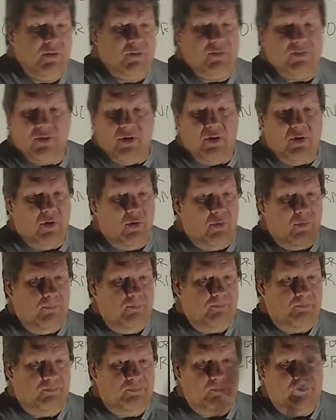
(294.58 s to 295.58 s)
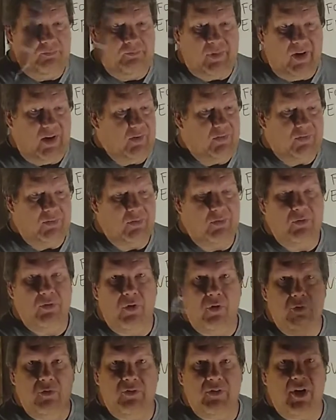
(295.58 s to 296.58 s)
So, based on
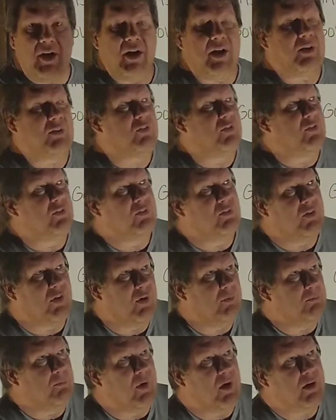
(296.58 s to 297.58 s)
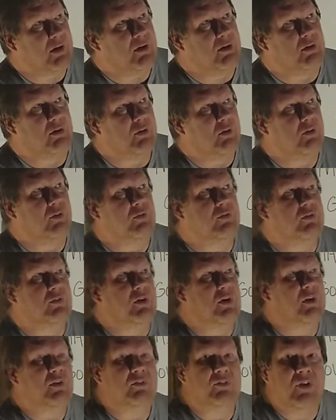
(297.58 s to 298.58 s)
those actions, my conclusion
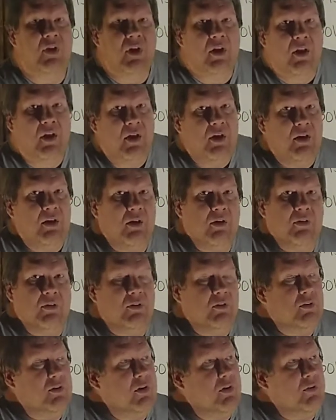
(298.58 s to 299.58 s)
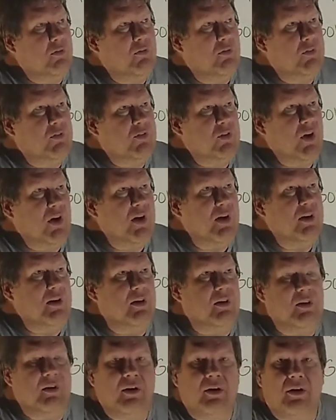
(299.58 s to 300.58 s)
is, you know, you're dealing with
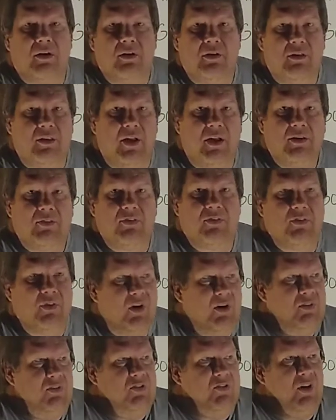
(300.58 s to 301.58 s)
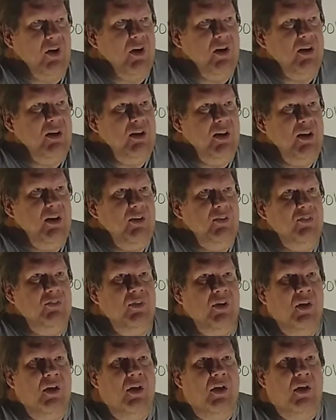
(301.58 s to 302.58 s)
China there. That's a
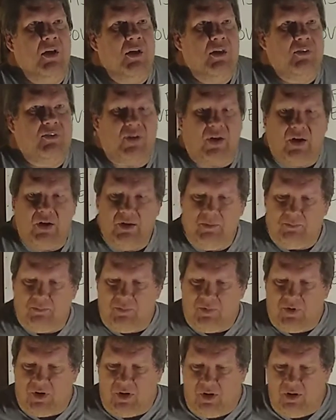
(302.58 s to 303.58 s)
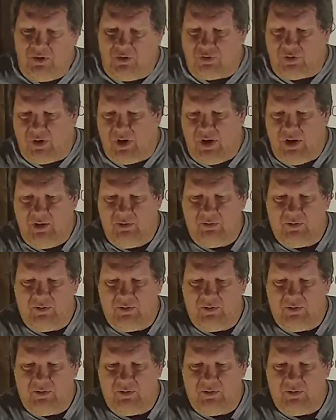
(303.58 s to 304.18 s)
Chinese type country.